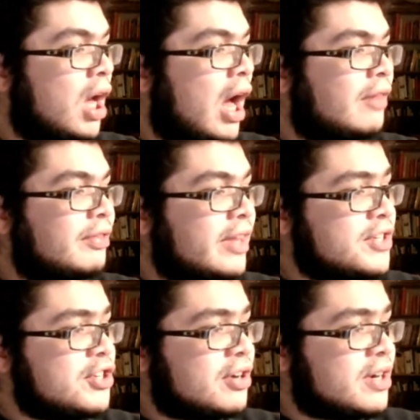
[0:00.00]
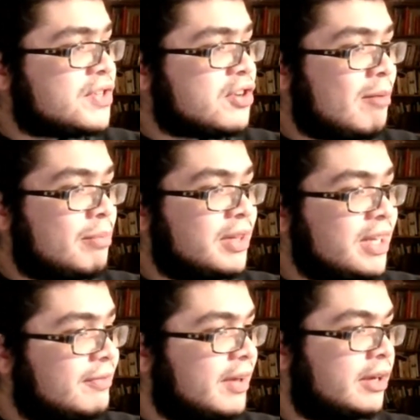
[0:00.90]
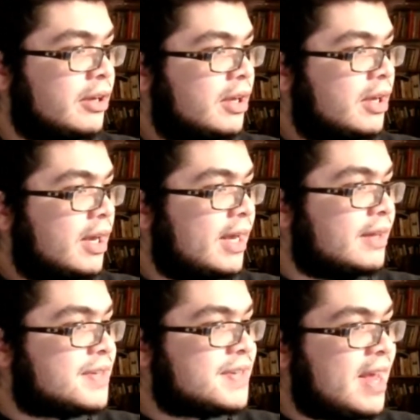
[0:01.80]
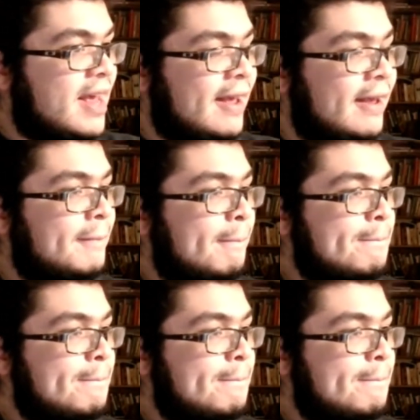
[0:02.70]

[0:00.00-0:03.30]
Unless you're going to start believing and say,